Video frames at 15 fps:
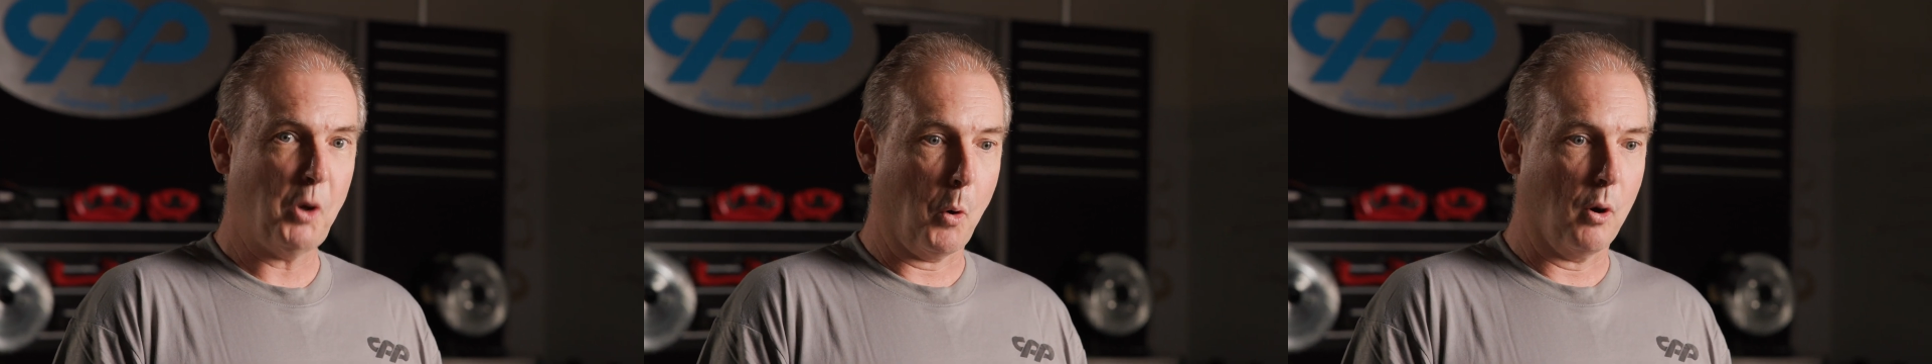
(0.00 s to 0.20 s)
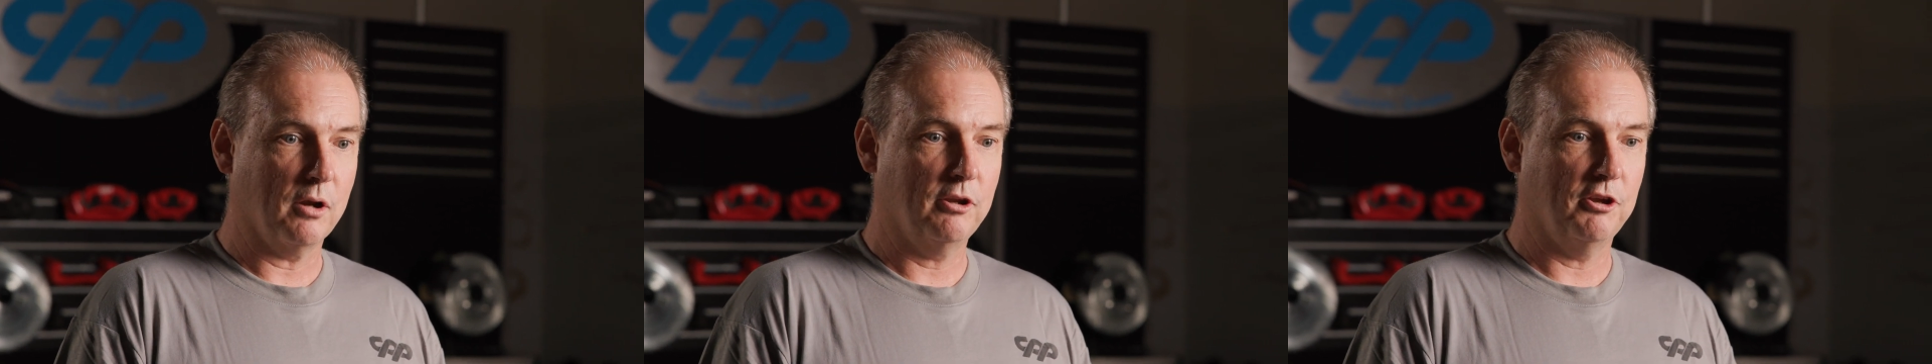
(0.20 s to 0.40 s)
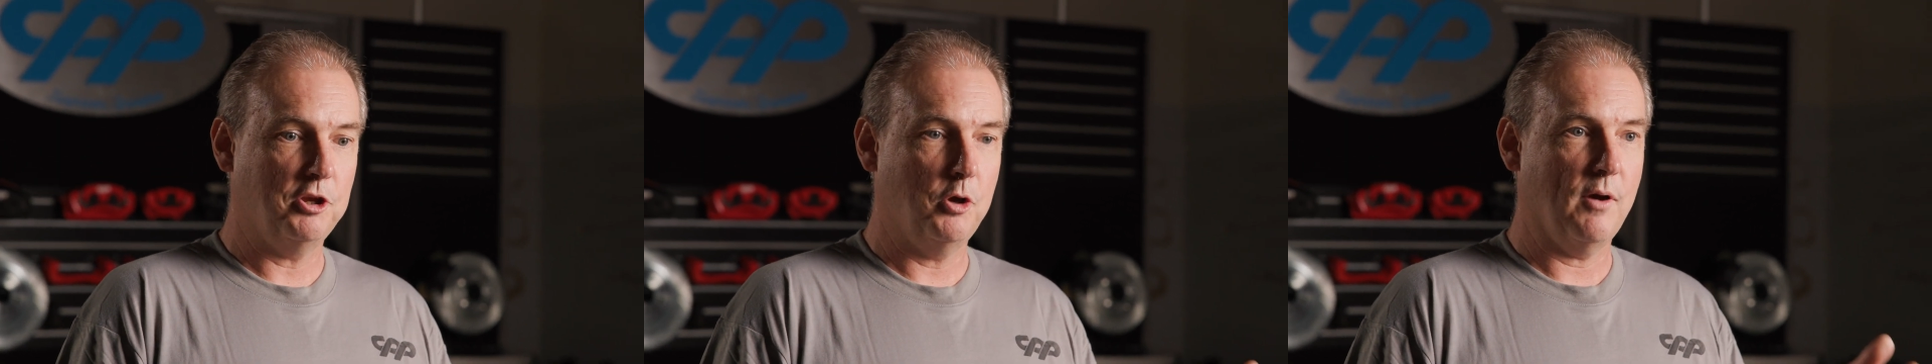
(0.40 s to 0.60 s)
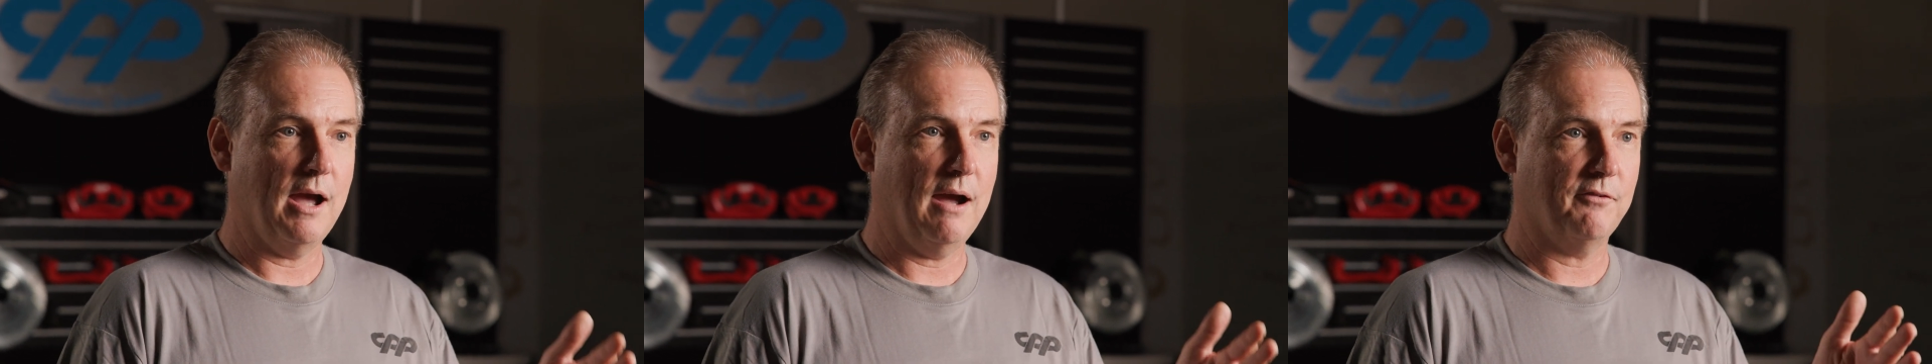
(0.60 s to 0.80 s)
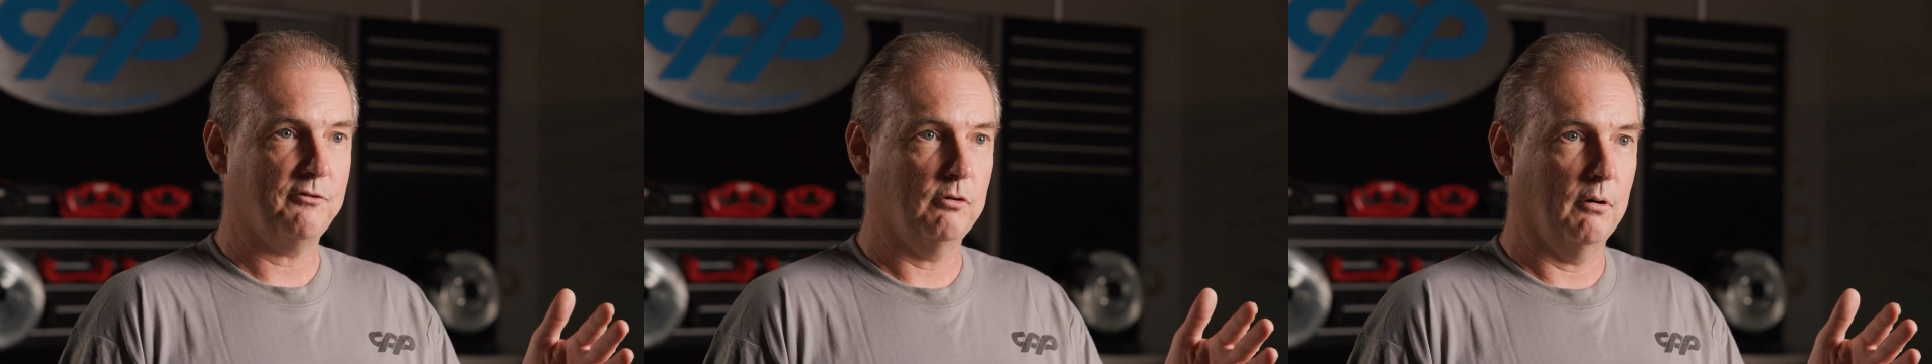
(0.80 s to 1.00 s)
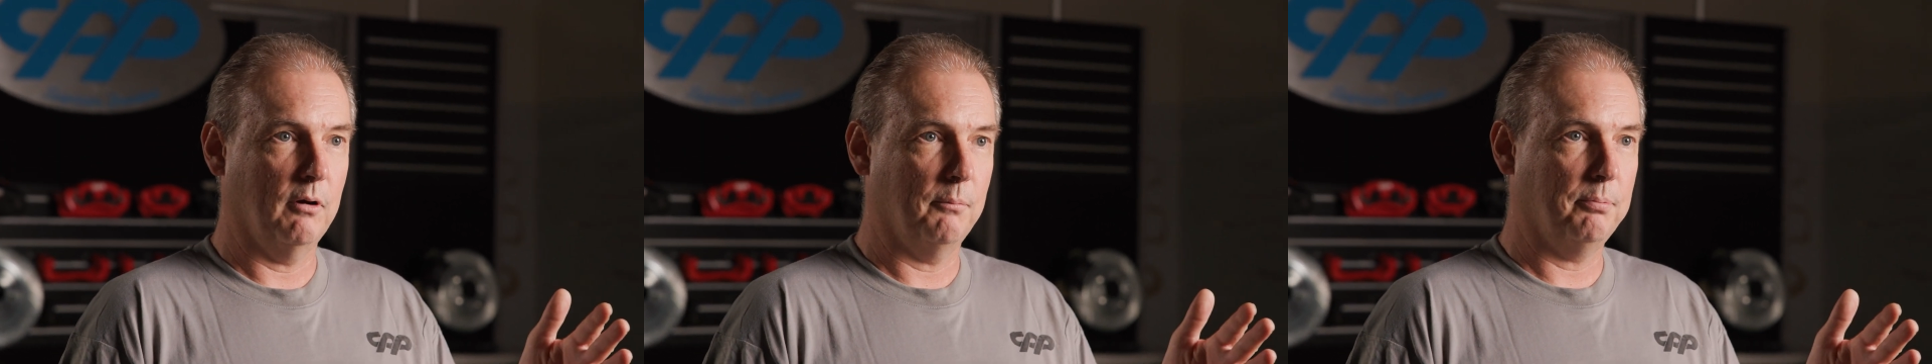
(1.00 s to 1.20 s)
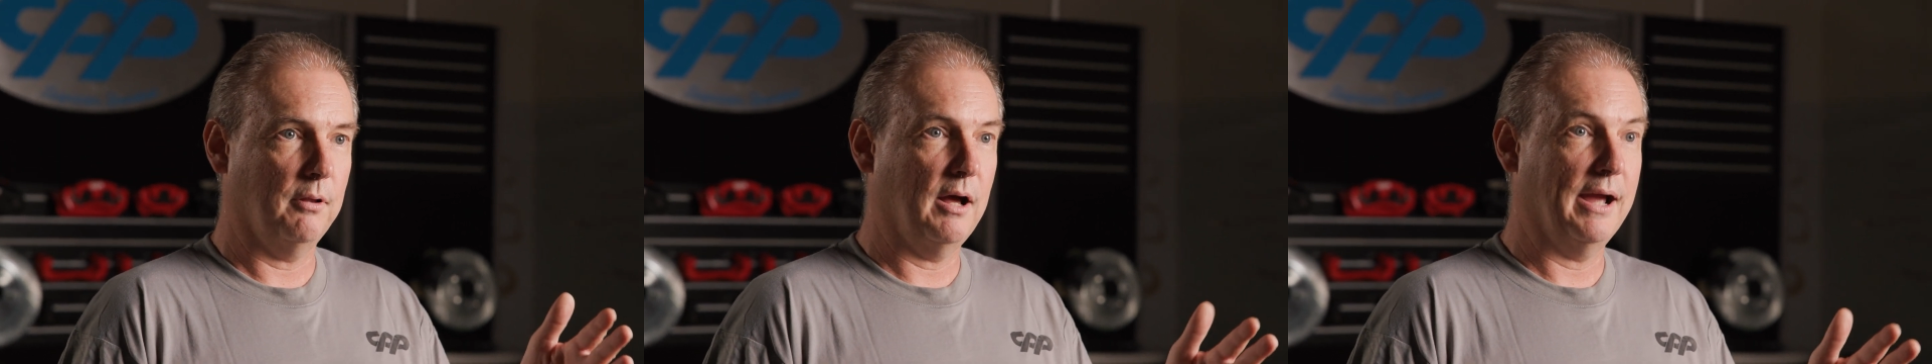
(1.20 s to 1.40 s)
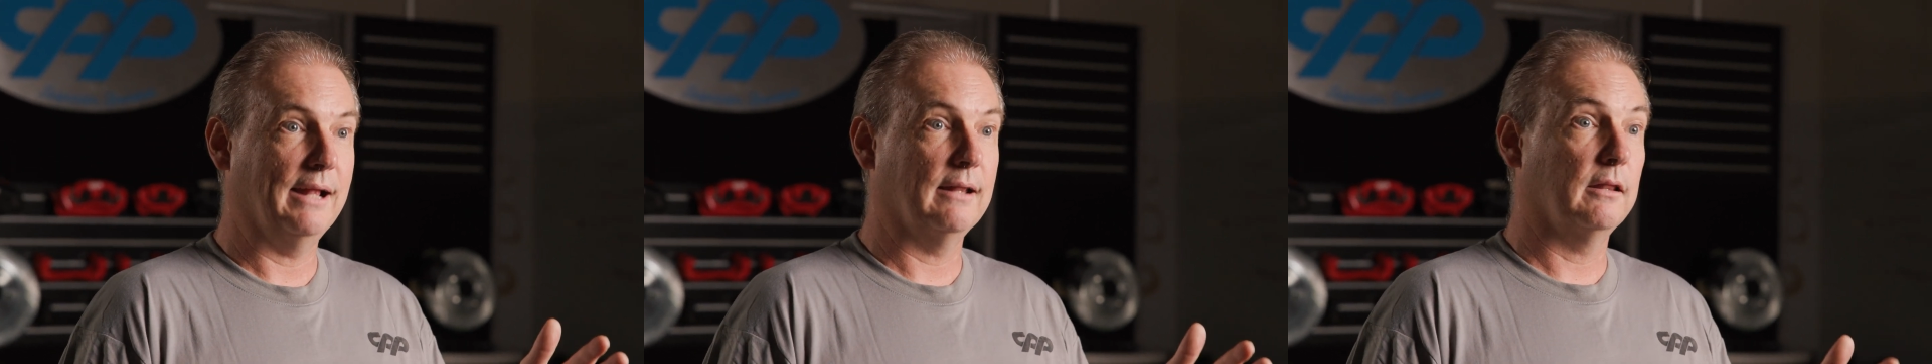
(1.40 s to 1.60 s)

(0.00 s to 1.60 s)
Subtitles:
or do you have to apply a